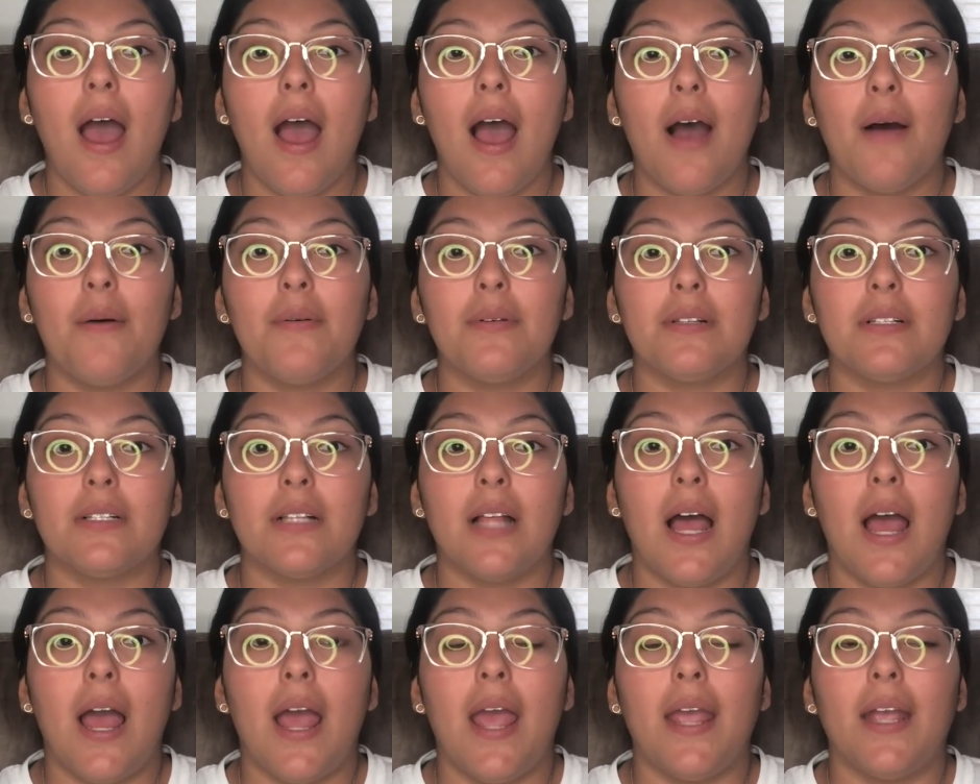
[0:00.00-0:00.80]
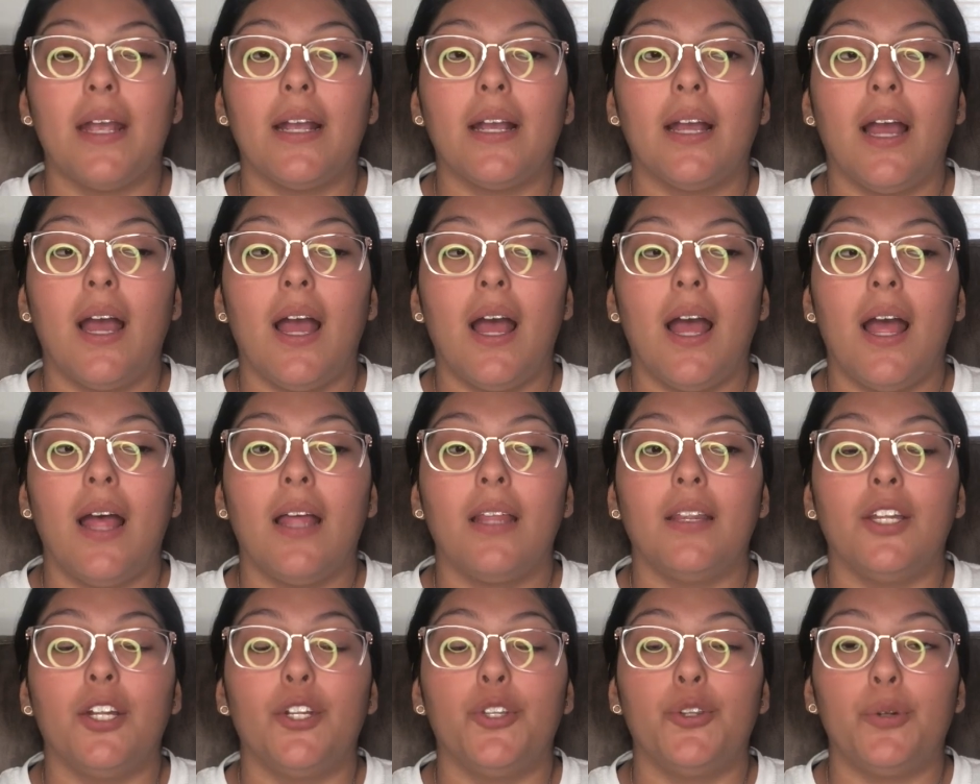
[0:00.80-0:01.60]
I was like,
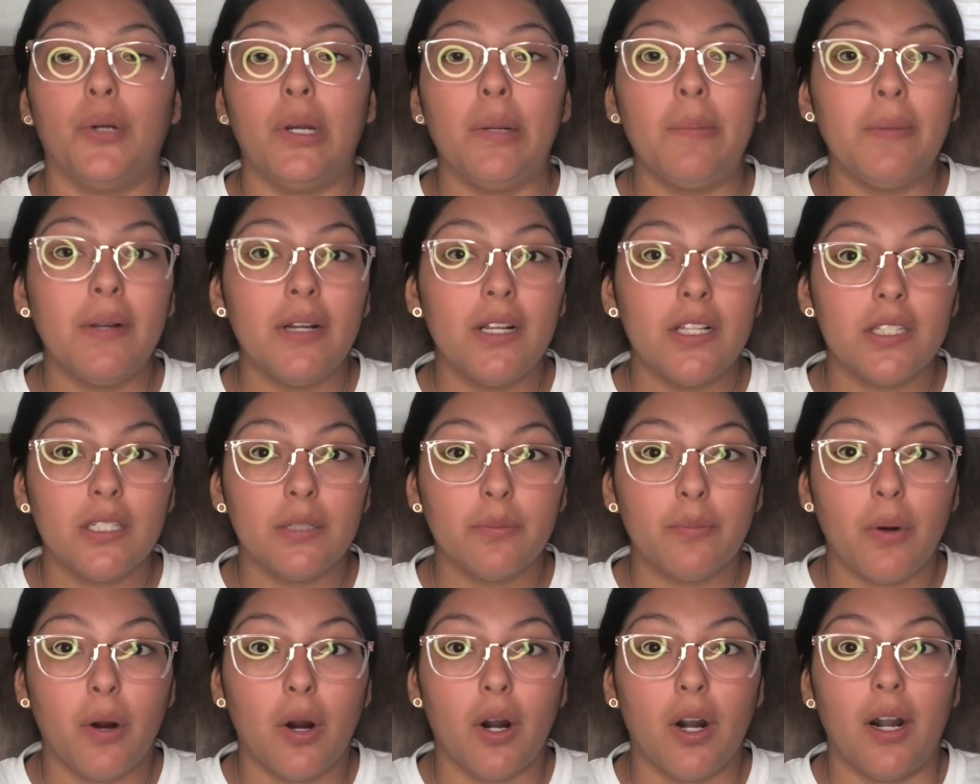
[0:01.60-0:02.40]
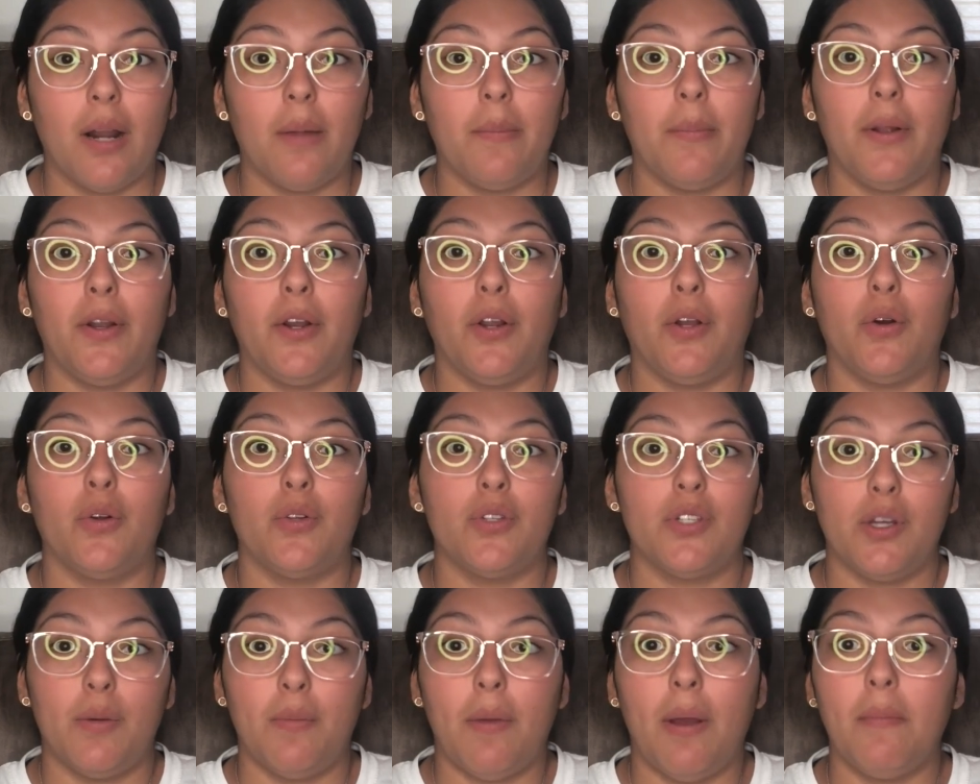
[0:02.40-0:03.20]
they're 3 minutes apart. I'm about to go
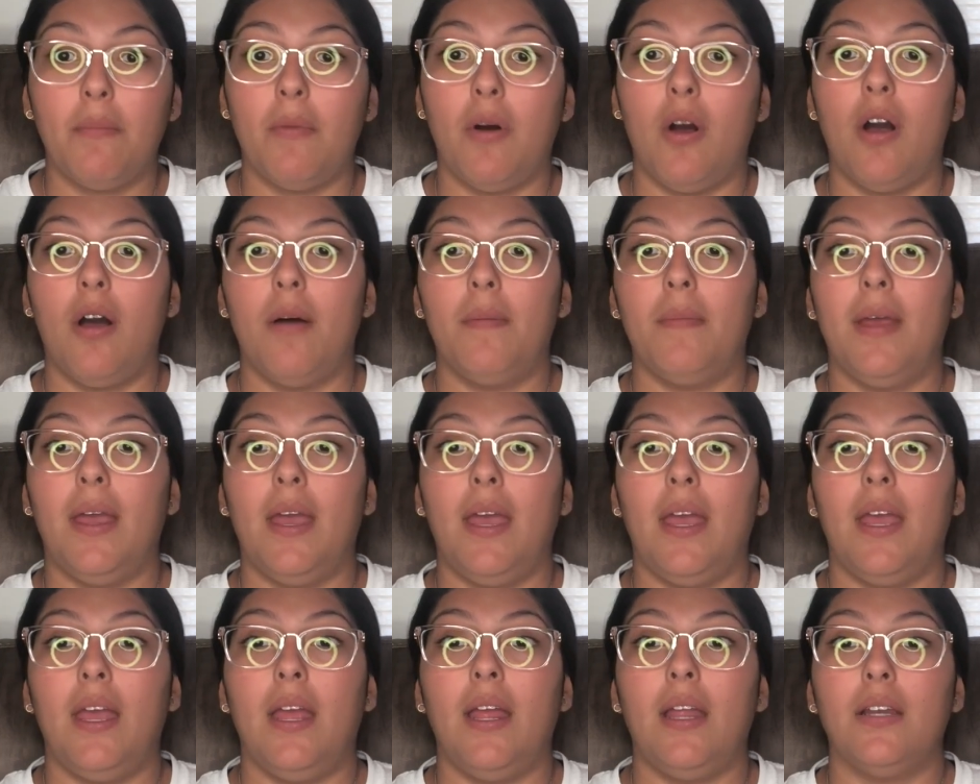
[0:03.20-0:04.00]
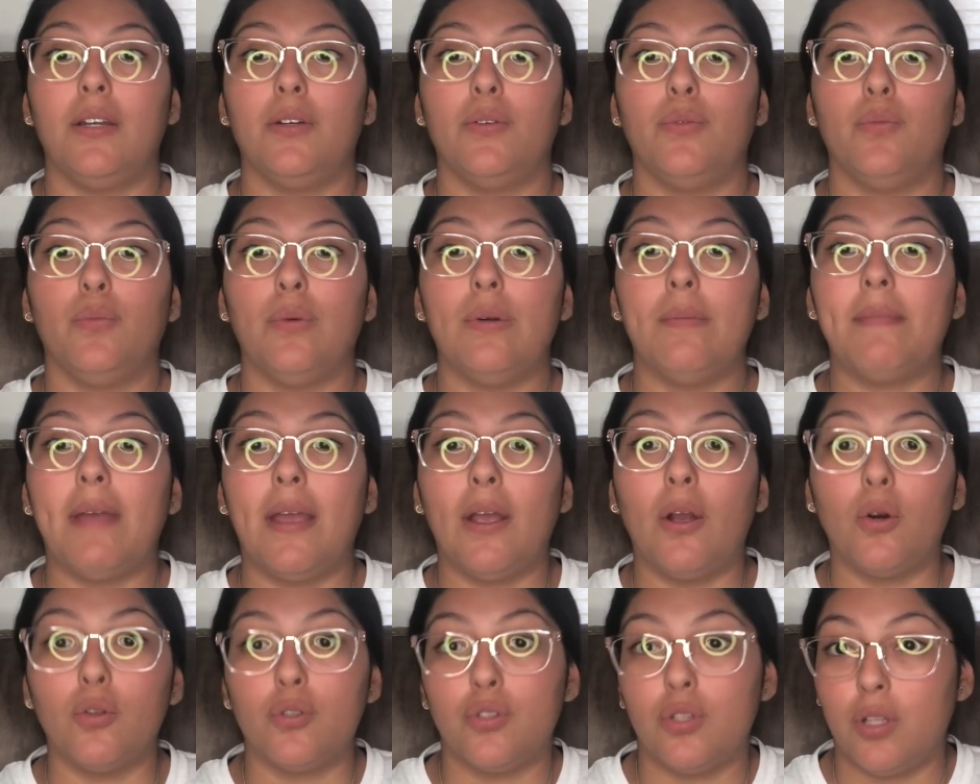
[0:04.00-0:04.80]
tell my mom, and we
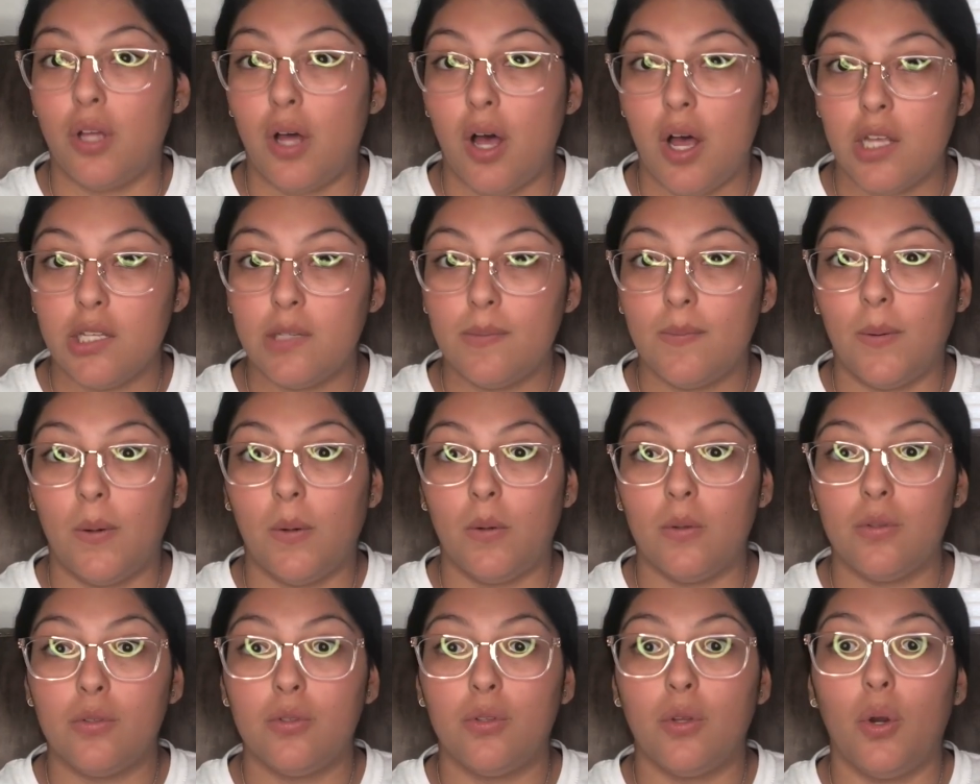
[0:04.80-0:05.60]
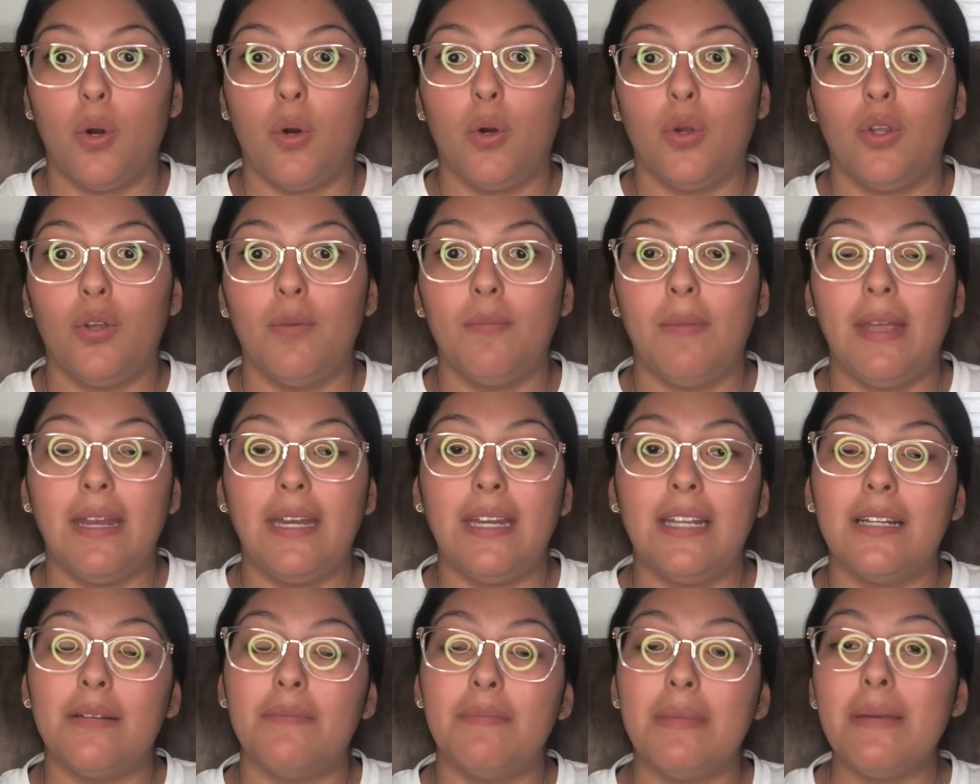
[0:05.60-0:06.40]
may go to the hospital, so you may
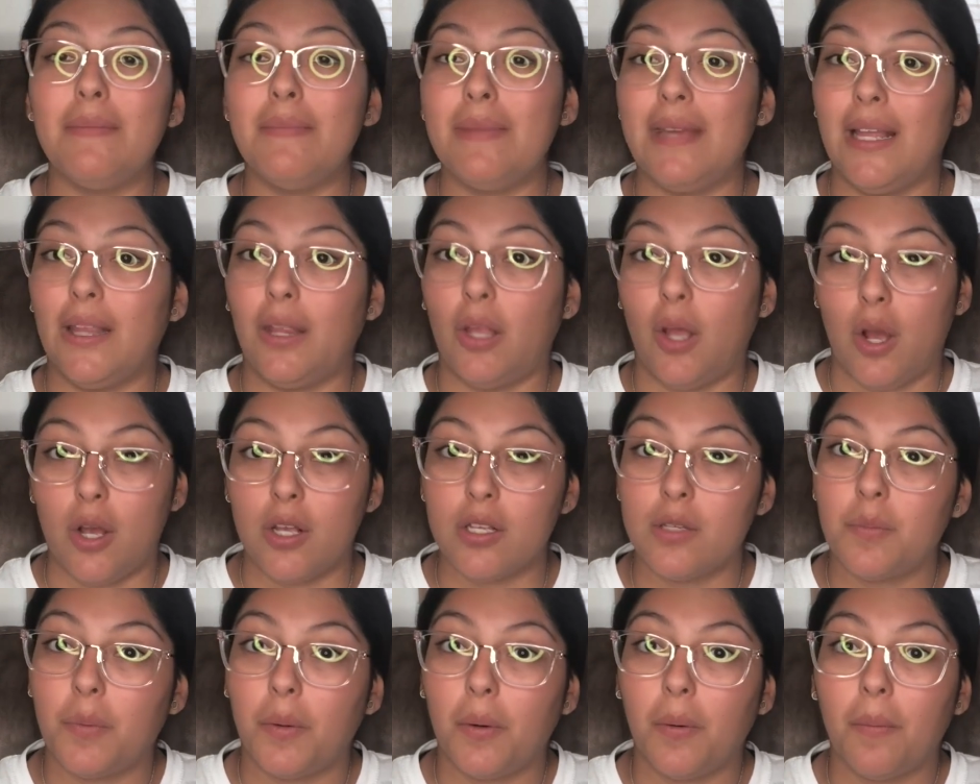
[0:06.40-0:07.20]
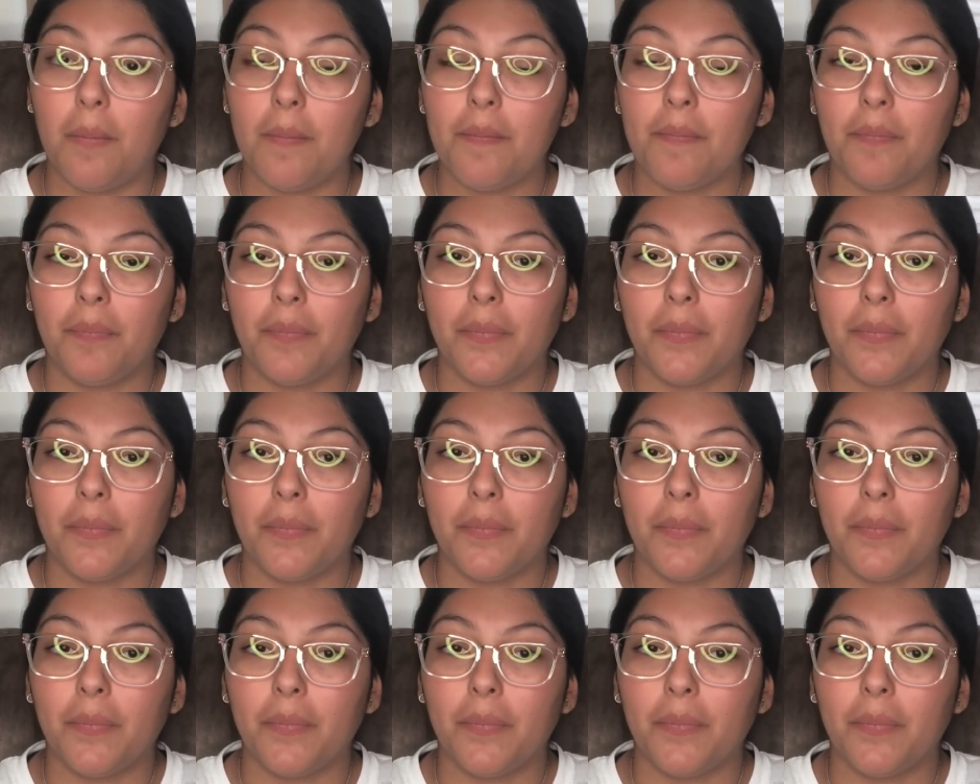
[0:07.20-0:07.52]
need to meet me at the hospital.